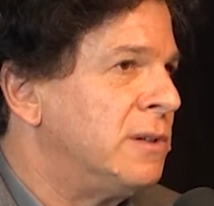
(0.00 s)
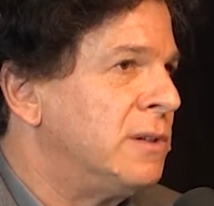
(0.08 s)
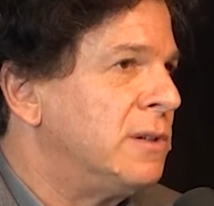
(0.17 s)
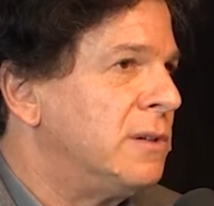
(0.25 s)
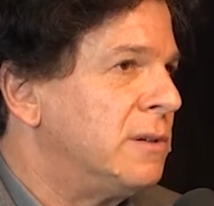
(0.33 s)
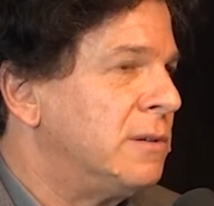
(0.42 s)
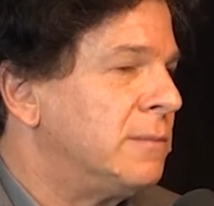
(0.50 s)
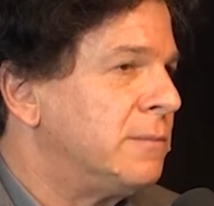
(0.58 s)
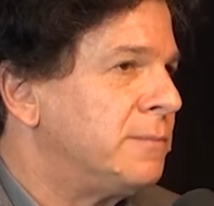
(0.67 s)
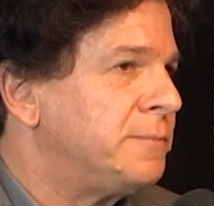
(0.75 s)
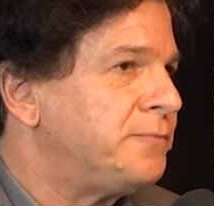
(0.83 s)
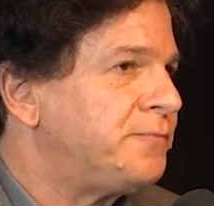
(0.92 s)
Oh, who's the
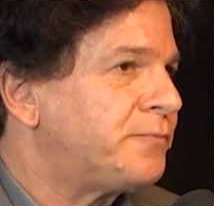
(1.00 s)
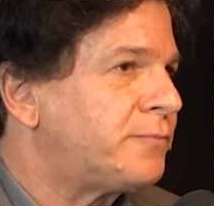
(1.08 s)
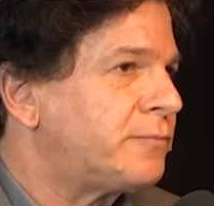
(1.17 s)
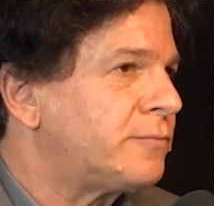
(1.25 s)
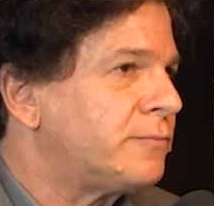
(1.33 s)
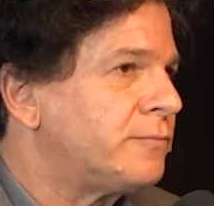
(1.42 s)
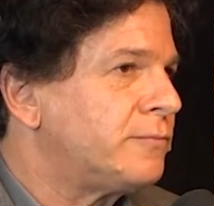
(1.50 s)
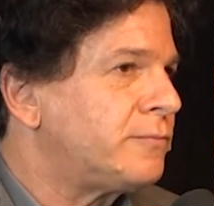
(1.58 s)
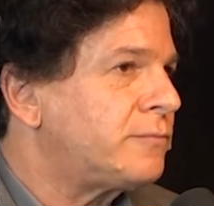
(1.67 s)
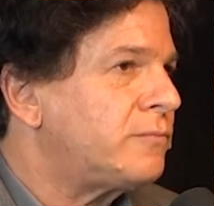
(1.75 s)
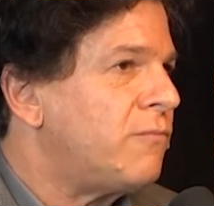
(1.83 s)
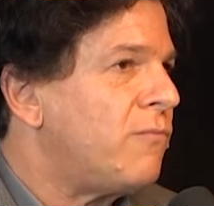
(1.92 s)
we? Do you mean
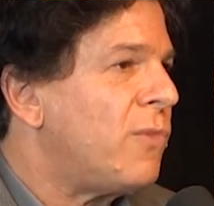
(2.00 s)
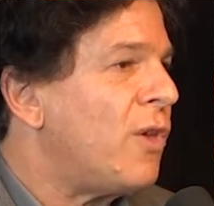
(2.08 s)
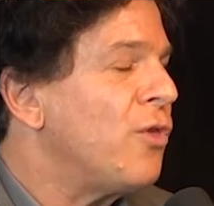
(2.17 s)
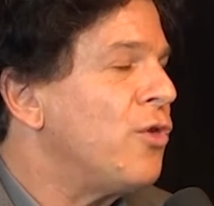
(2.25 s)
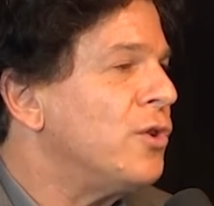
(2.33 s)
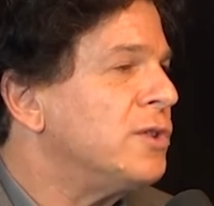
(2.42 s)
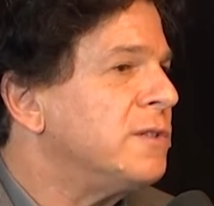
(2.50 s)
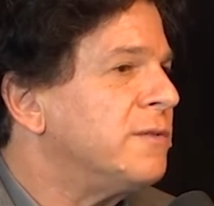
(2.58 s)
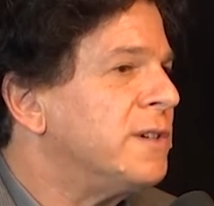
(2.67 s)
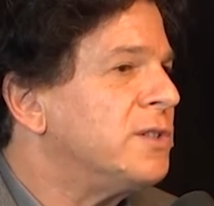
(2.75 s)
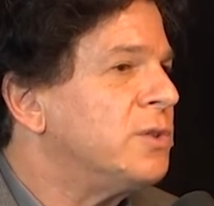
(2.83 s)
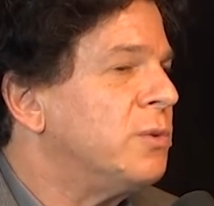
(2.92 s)
us as a society? Those
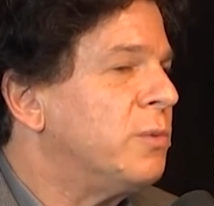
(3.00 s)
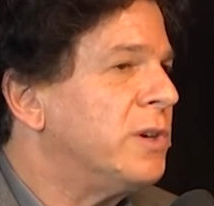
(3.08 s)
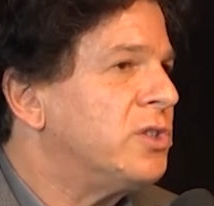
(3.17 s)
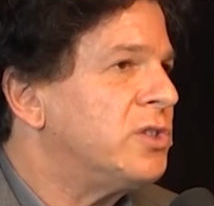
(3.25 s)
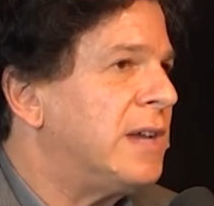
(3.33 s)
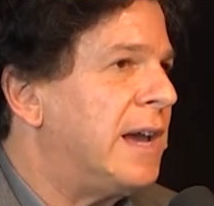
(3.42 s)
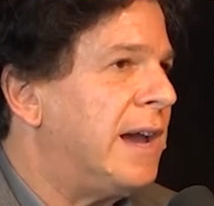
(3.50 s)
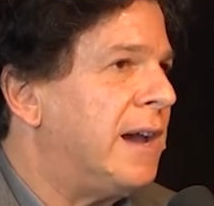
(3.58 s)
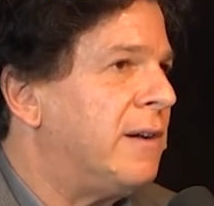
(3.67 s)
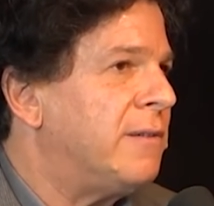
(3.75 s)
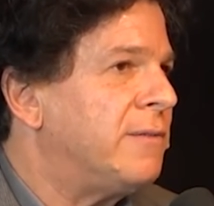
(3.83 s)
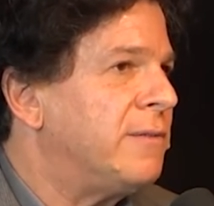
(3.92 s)
of us who wish to
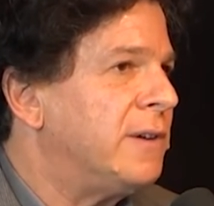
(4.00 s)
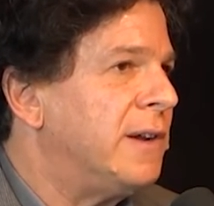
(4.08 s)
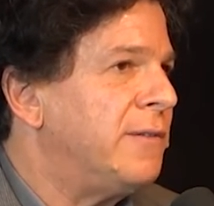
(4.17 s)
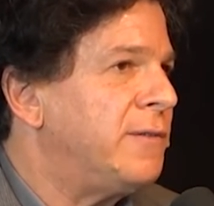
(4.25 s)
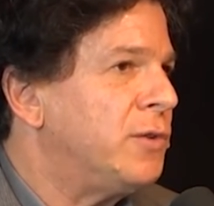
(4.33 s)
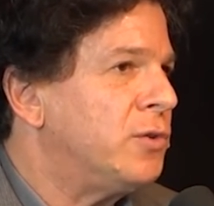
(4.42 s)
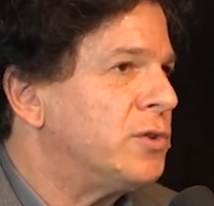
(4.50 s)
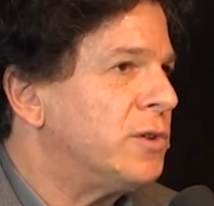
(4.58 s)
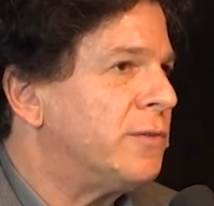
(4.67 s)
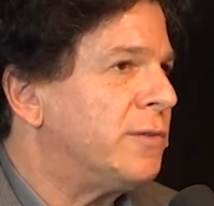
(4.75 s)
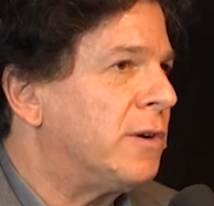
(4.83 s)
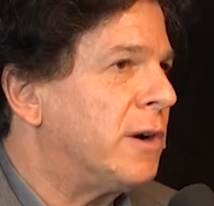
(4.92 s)
have a
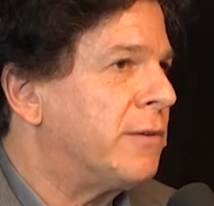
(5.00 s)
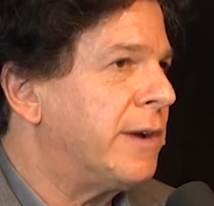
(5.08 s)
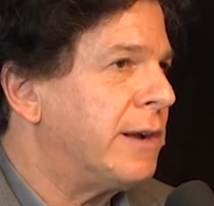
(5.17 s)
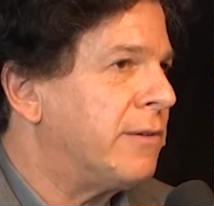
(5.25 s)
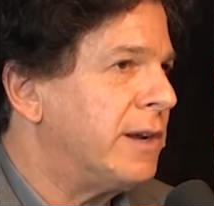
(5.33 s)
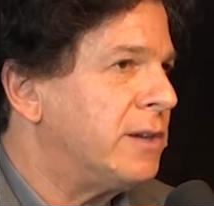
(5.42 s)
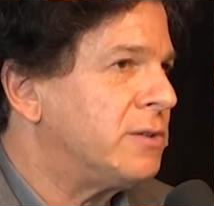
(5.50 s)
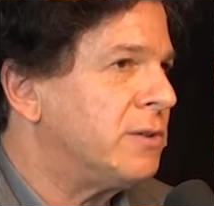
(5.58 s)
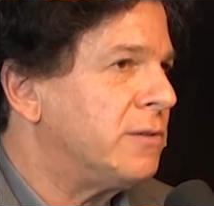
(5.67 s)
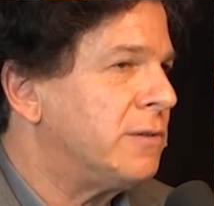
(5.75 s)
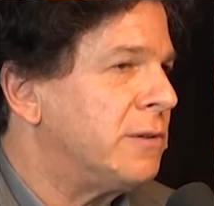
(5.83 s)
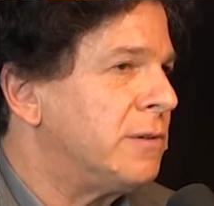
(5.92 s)
future for our great
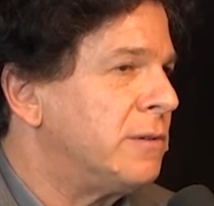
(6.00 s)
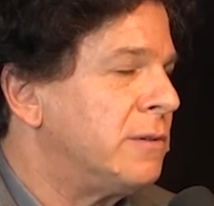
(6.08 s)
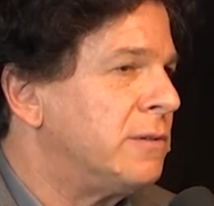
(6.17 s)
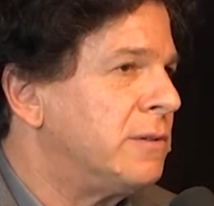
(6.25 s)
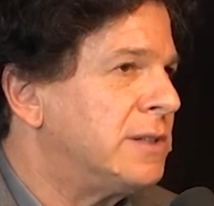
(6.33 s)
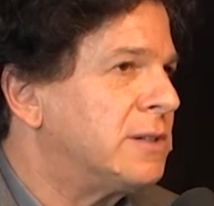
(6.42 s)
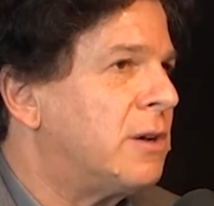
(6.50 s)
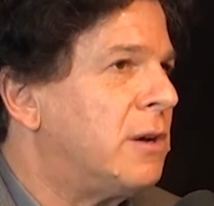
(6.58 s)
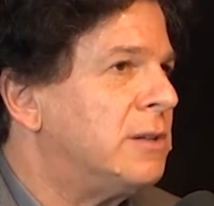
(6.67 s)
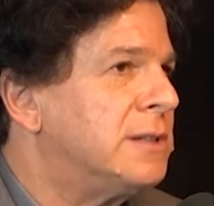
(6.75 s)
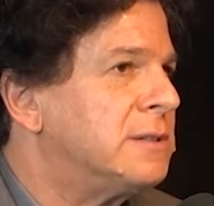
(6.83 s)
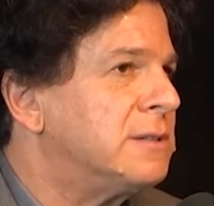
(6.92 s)
grandchildren. Let's,
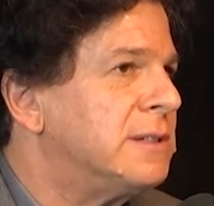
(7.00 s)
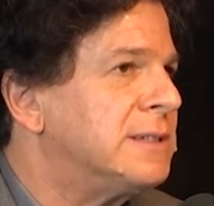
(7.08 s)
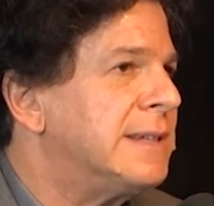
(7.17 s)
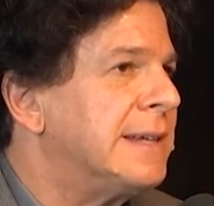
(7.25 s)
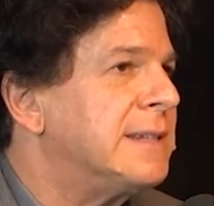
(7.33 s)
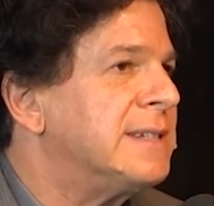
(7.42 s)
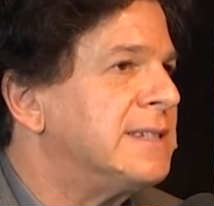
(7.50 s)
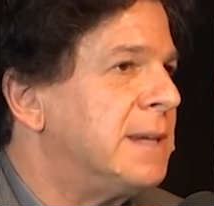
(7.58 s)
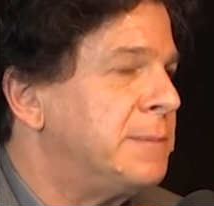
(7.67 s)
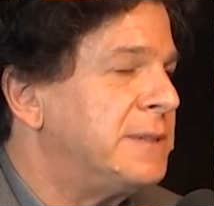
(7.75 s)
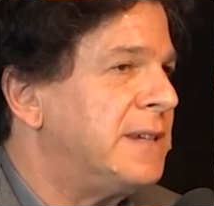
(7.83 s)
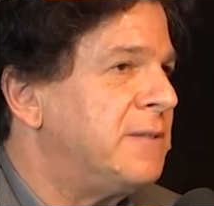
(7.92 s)
let's, let's take the
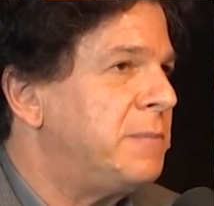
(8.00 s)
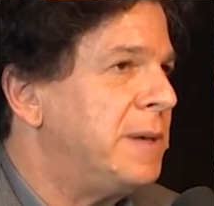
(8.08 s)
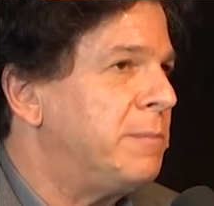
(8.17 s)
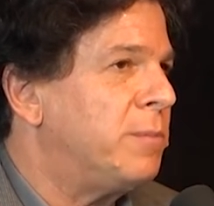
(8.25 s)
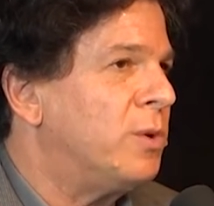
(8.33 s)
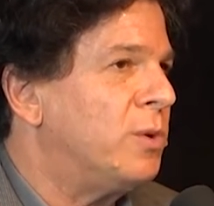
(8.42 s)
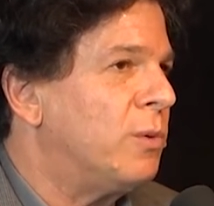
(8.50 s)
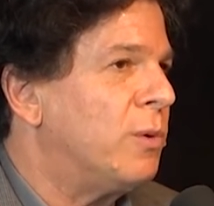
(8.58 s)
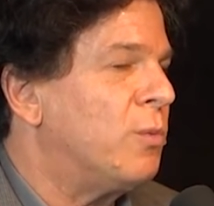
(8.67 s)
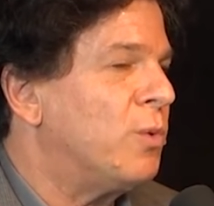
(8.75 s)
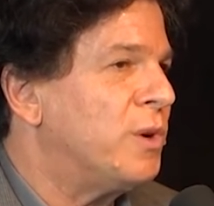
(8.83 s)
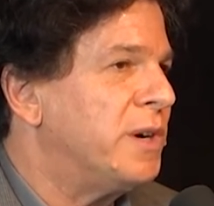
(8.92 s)
subset of people who
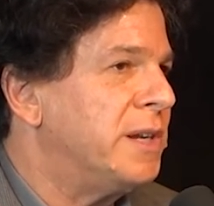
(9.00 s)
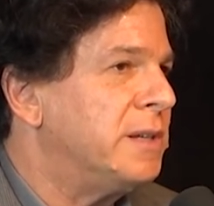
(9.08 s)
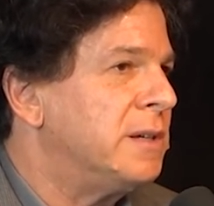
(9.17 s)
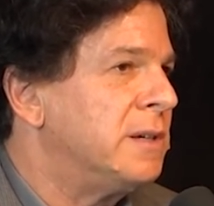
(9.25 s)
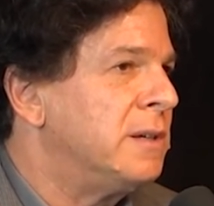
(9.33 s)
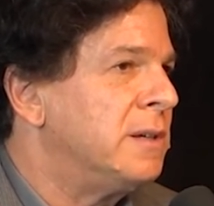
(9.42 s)
are worried